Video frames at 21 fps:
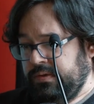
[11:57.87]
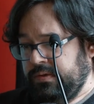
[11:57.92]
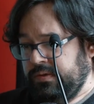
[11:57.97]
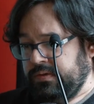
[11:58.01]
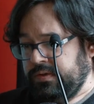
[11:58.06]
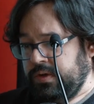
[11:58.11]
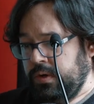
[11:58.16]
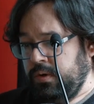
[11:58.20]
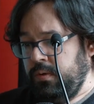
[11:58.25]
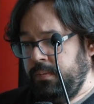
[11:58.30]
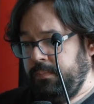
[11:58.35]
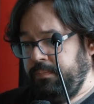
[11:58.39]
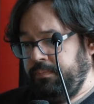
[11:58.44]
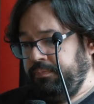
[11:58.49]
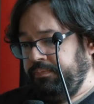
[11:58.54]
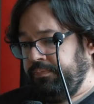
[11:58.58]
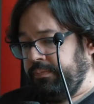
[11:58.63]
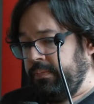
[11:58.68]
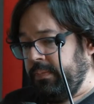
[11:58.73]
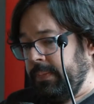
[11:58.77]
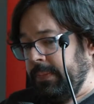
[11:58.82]
So
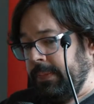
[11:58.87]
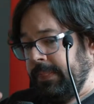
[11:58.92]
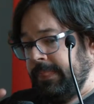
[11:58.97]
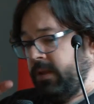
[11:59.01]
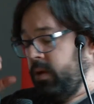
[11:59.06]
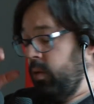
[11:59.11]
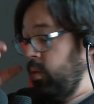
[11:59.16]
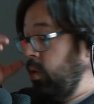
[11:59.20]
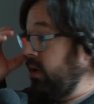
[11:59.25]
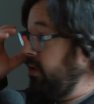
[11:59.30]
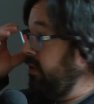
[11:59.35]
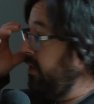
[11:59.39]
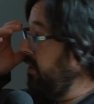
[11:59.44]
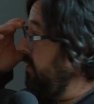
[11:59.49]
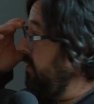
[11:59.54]
one of the